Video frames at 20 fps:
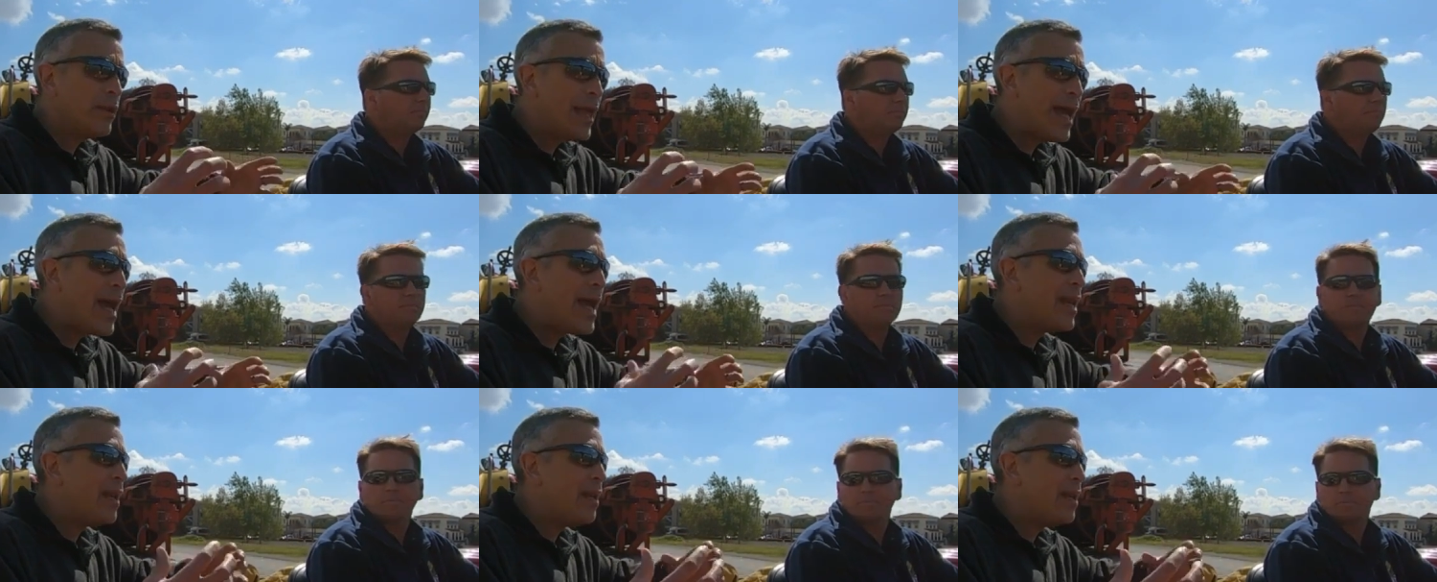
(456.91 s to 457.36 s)

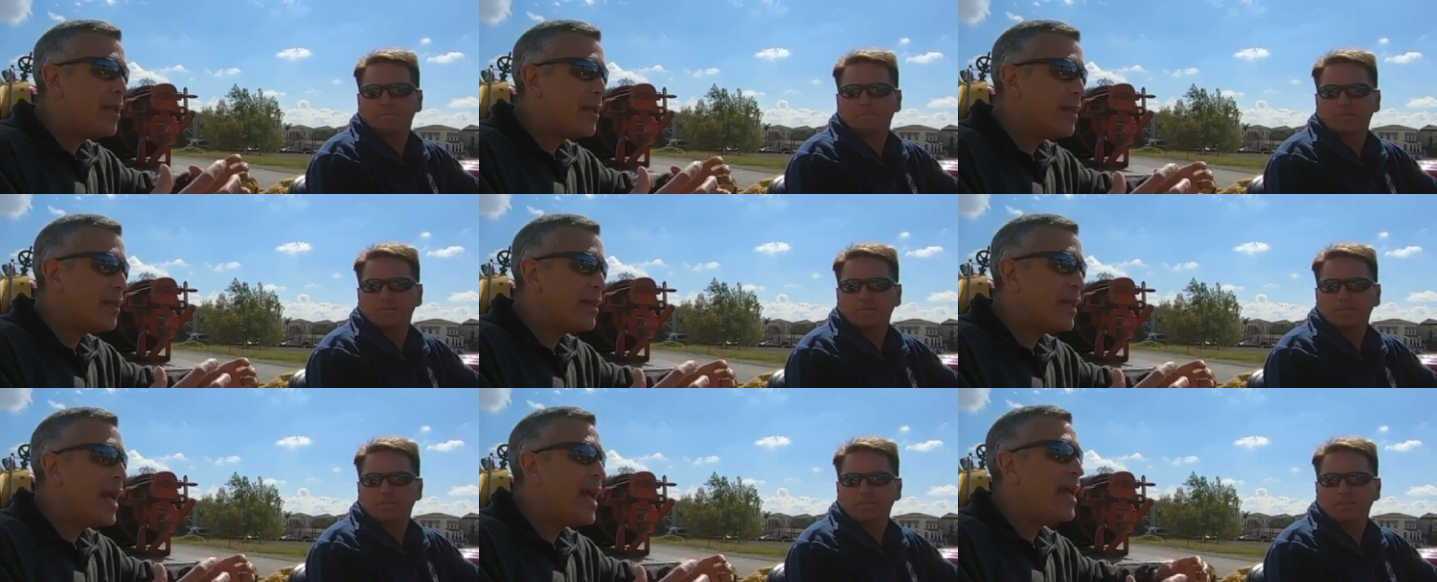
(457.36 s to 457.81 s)
Speaker 1: that
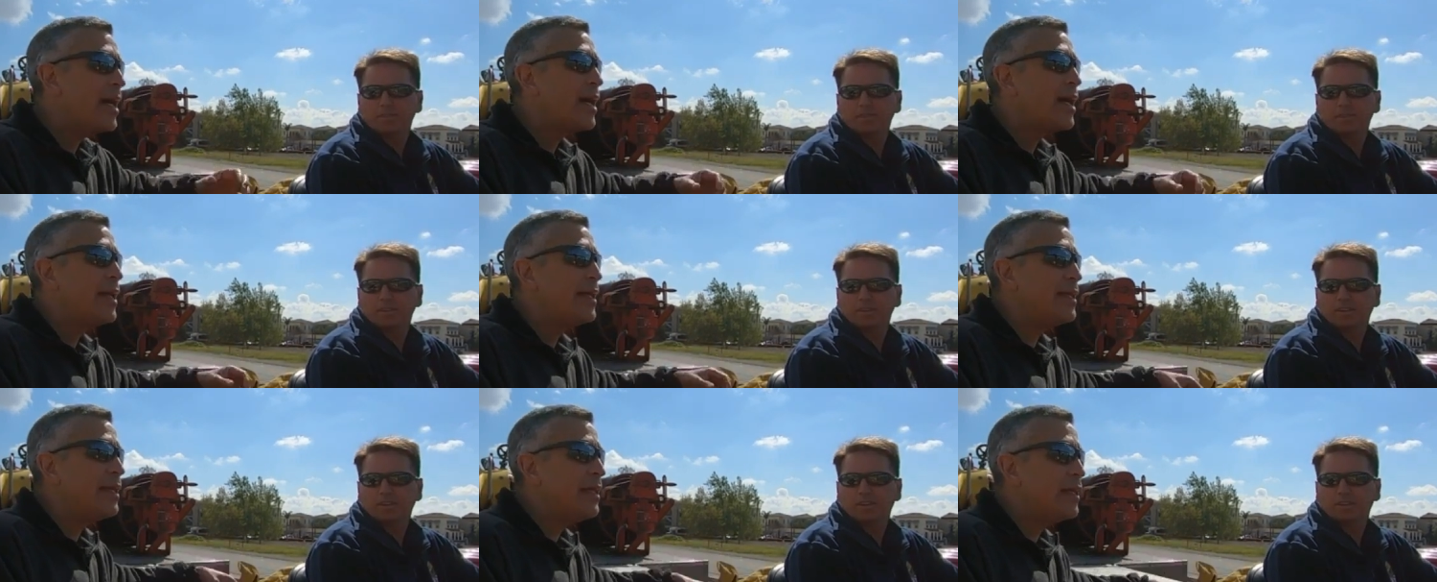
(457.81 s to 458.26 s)
that
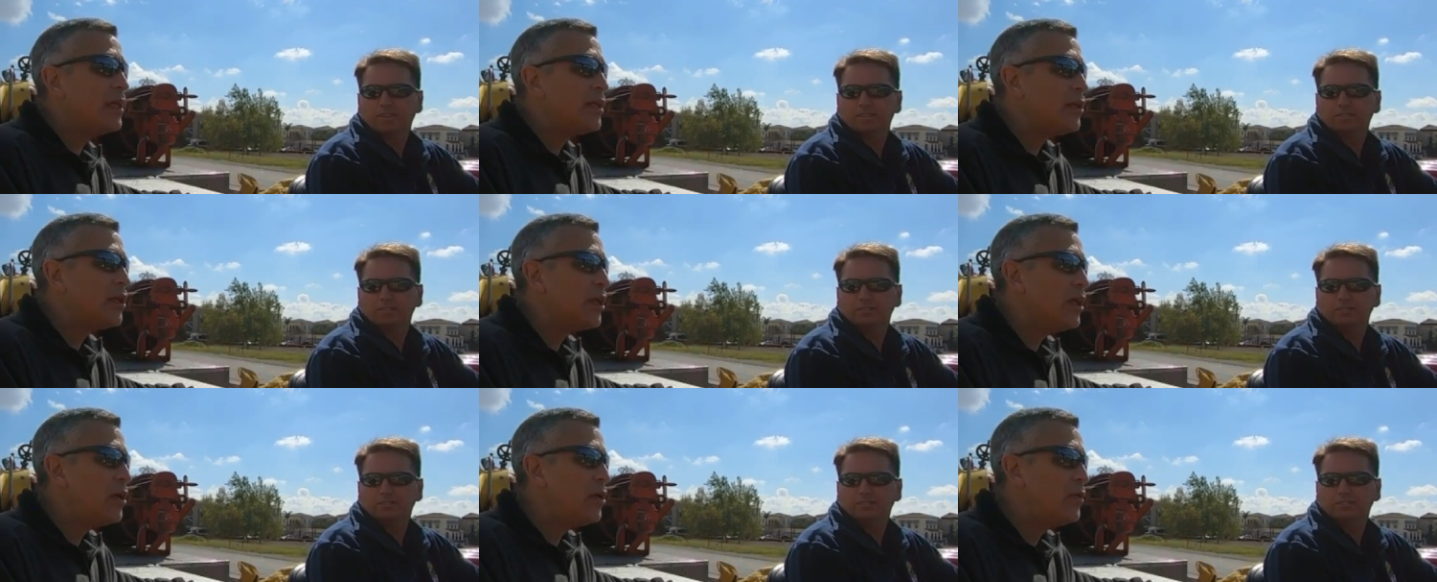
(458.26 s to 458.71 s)
idea
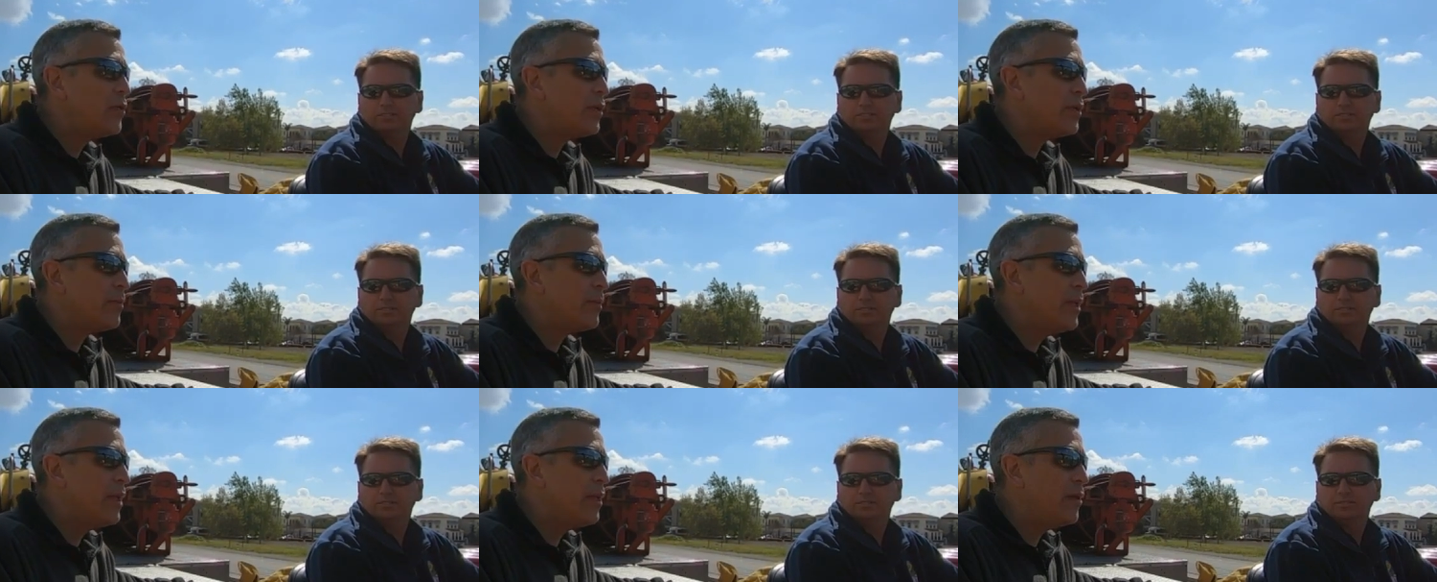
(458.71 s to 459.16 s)

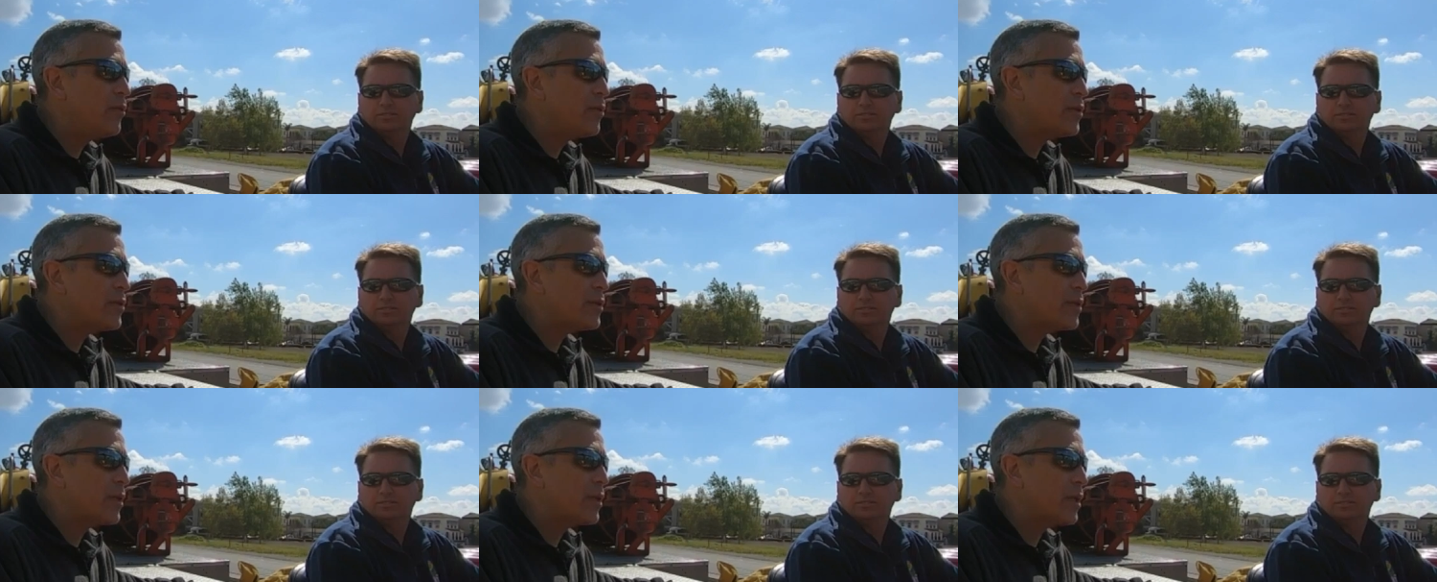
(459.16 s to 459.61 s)
alone to me
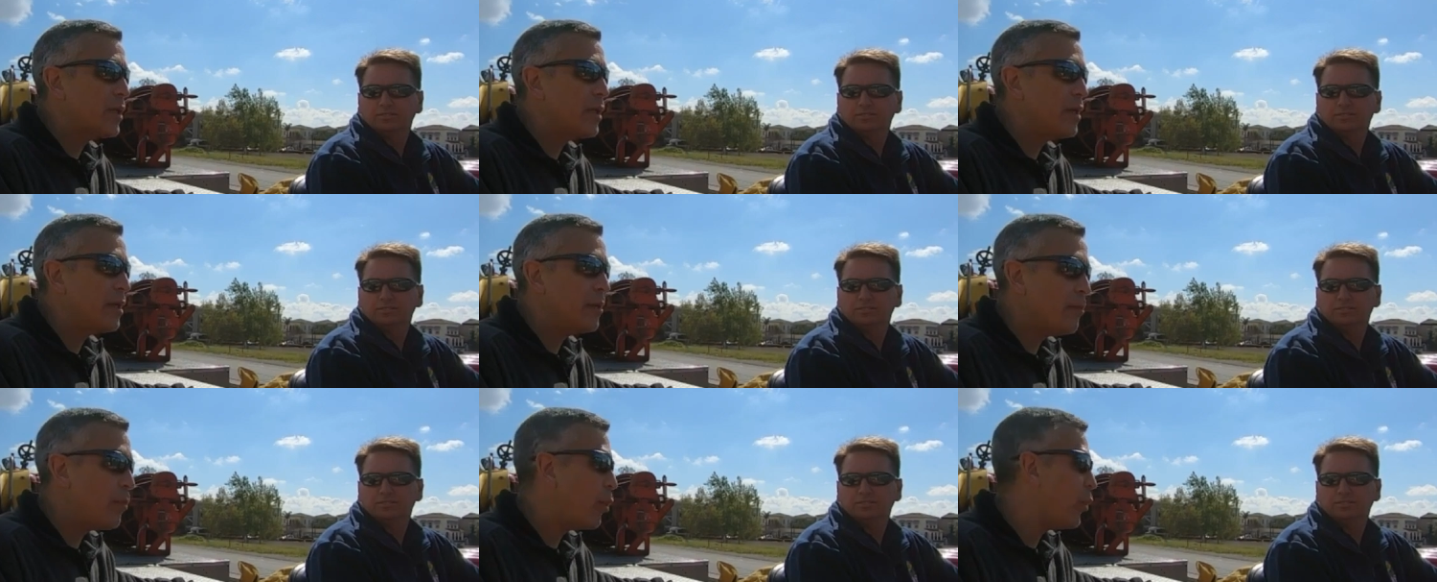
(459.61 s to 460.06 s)
was
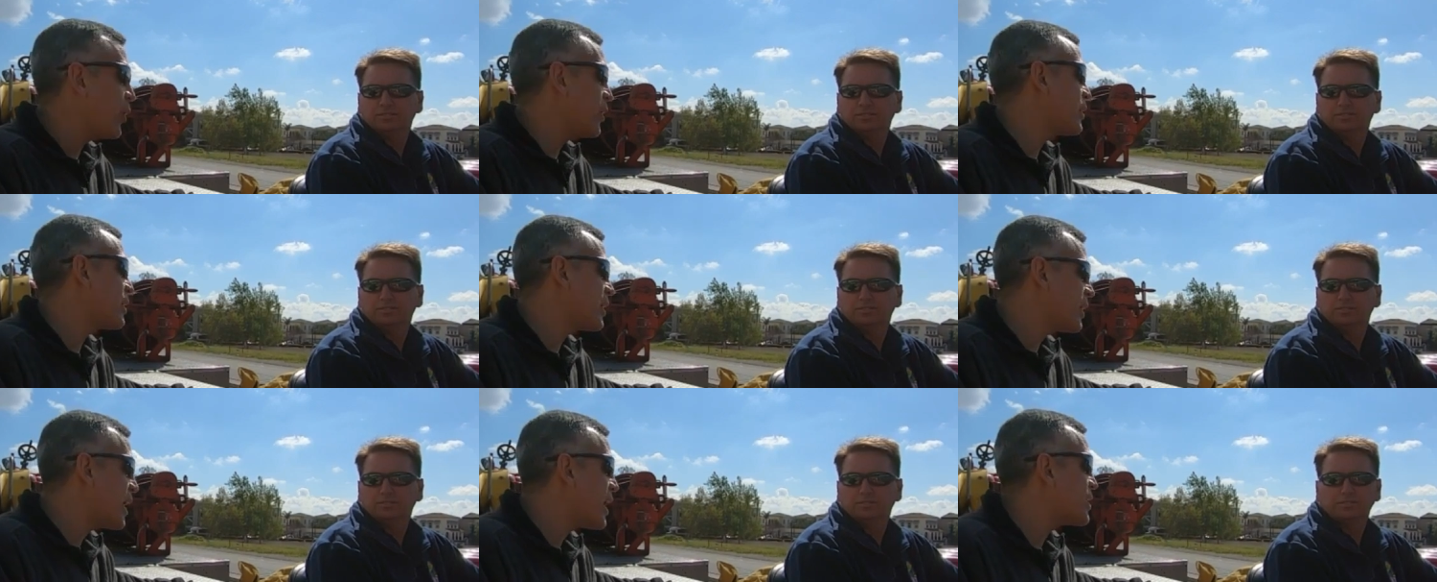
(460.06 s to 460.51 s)
a, uh, an
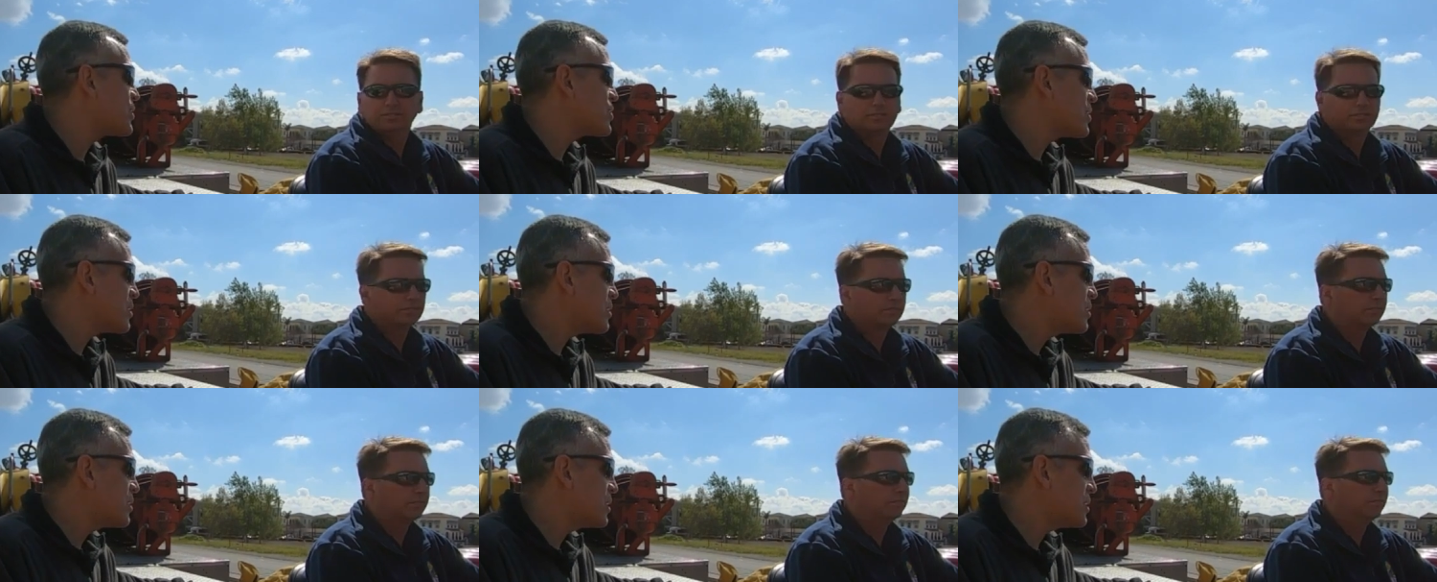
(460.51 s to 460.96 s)
important
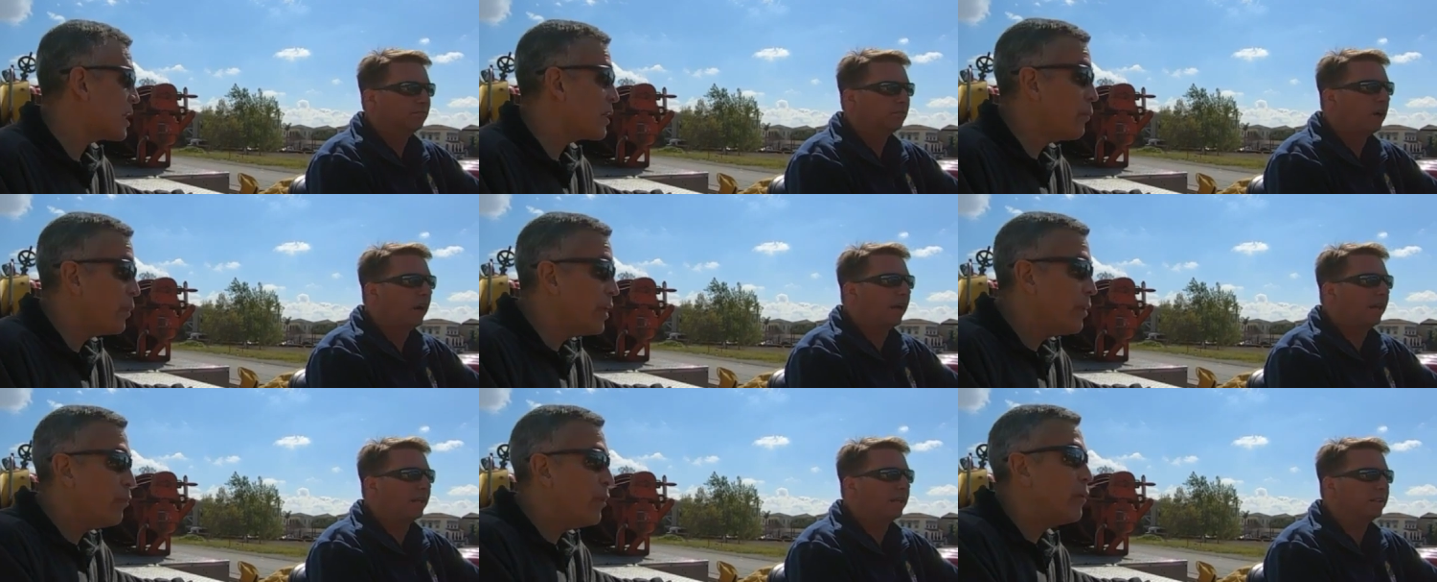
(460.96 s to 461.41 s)
connection to say right.